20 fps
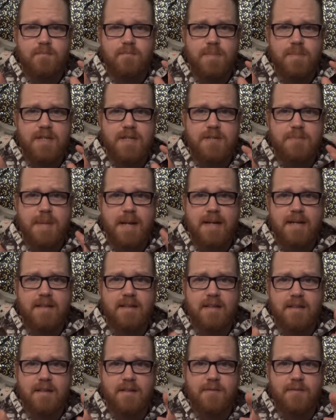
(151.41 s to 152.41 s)
be spending
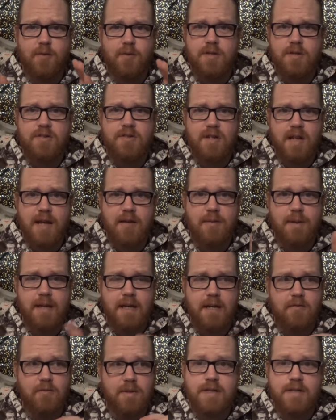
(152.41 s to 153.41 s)
the 4th of July
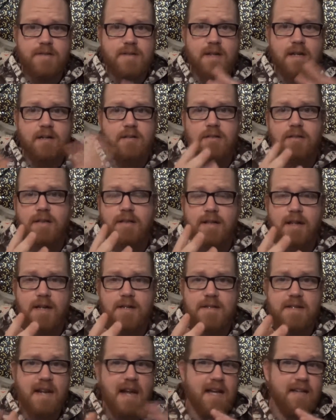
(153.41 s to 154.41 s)
weekend with his uncle and
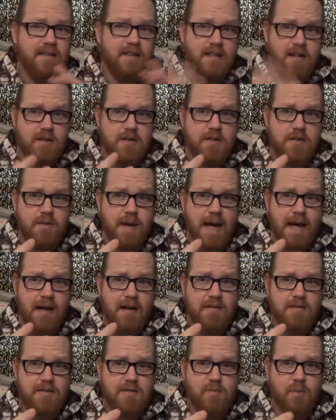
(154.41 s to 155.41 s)
cousin at their new
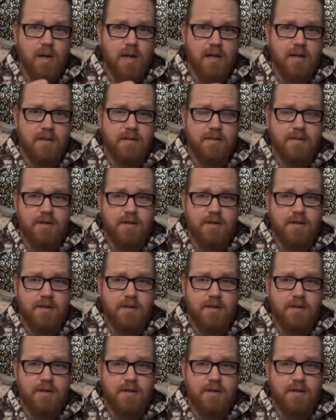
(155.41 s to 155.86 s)
house while